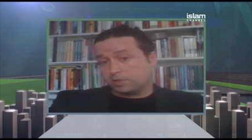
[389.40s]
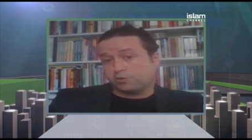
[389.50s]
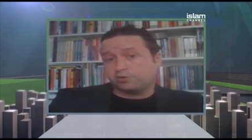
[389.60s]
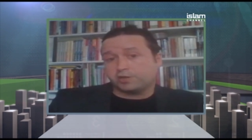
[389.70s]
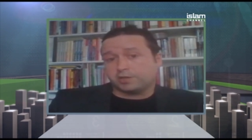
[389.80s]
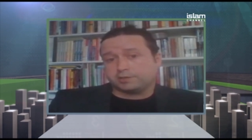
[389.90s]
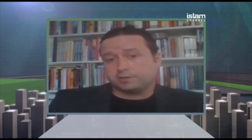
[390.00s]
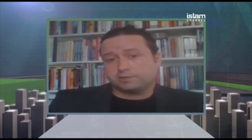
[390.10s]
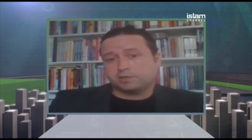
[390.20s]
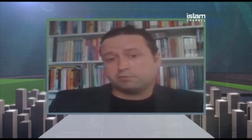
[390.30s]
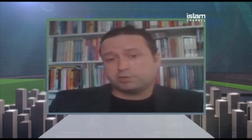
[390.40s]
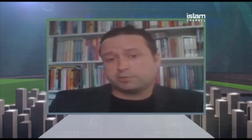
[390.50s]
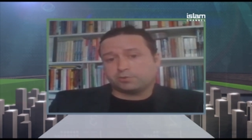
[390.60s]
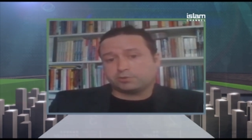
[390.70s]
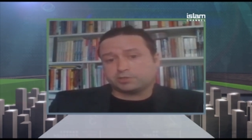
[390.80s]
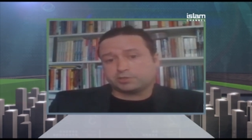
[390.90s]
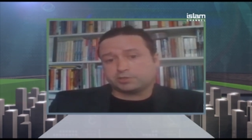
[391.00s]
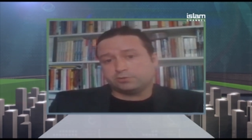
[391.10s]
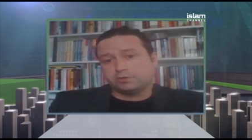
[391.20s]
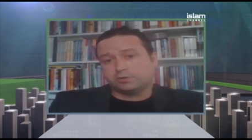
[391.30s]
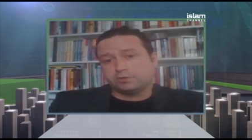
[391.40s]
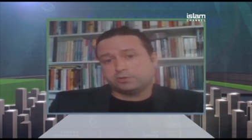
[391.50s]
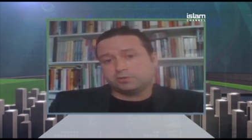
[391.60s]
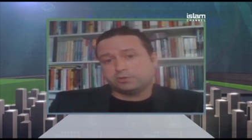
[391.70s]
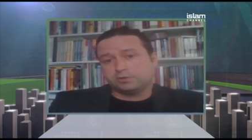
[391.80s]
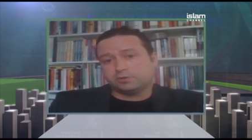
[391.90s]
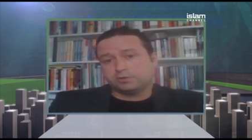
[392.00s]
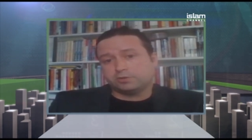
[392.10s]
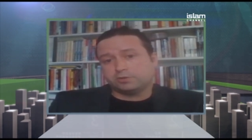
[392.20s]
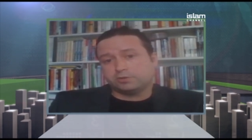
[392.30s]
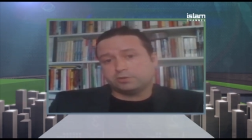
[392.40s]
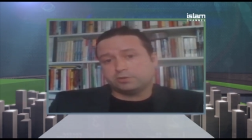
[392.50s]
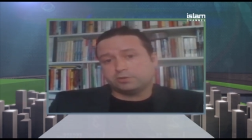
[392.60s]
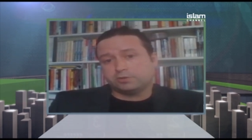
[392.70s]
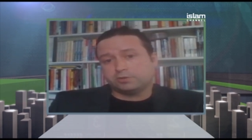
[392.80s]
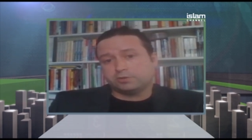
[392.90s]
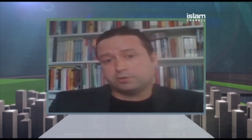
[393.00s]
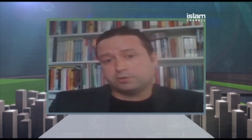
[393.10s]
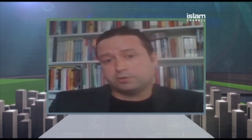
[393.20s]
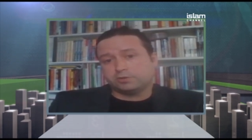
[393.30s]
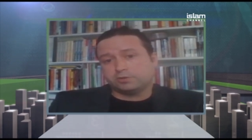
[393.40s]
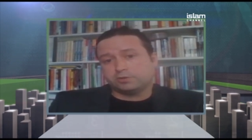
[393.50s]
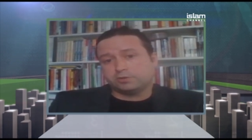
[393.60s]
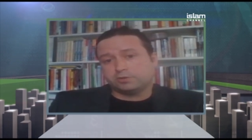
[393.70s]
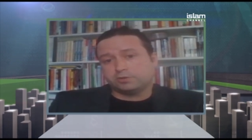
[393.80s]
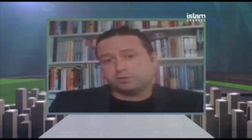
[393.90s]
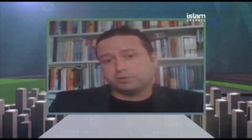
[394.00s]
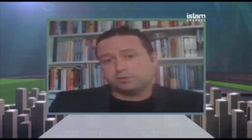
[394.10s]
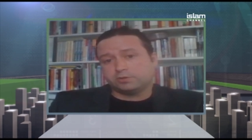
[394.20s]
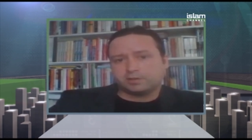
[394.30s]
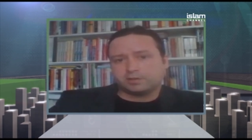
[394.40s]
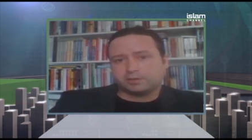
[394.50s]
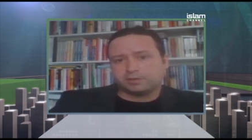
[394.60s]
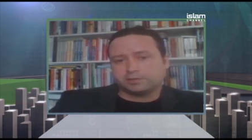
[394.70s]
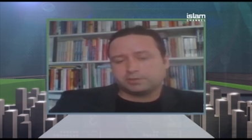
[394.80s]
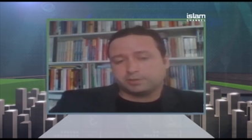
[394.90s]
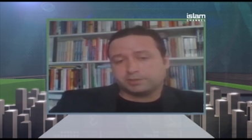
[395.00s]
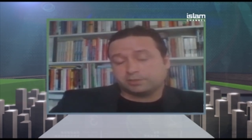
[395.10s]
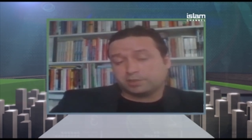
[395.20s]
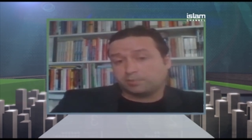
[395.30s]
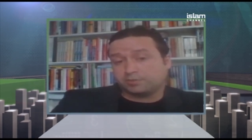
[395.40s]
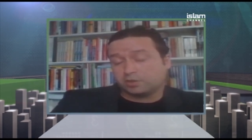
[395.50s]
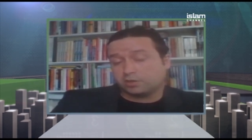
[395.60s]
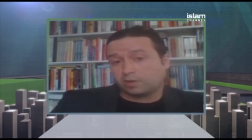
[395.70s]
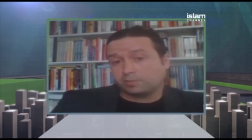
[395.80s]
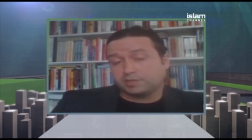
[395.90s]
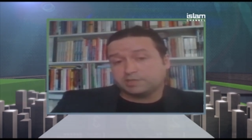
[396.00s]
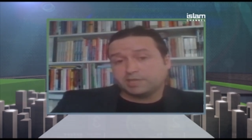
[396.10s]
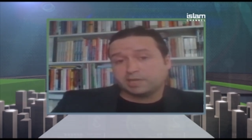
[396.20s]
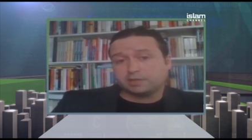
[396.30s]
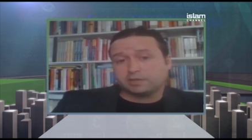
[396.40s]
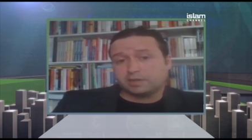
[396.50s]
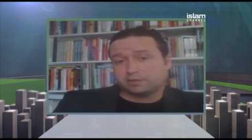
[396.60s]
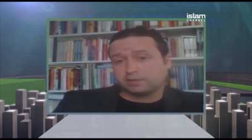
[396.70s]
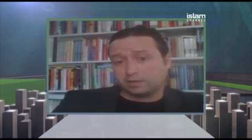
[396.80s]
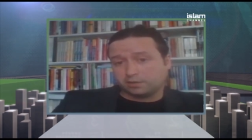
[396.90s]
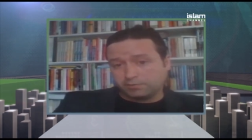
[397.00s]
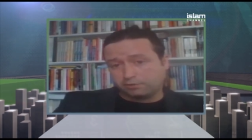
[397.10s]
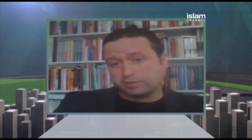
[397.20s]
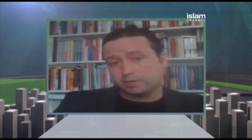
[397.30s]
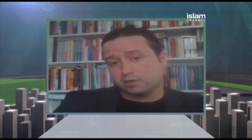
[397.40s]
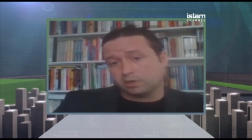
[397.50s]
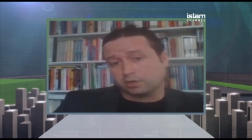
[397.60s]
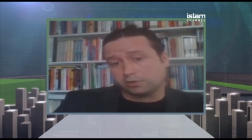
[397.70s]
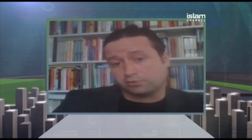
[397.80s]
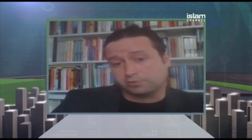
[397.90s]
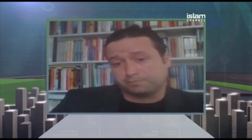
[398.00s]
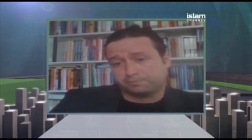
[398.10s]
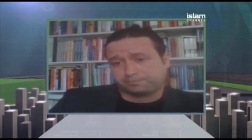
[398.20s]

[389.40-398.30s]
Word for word: appreciated in response to uh, the Brexit. Uh, and especially uh, the, the, Japanese yen had a, had a very large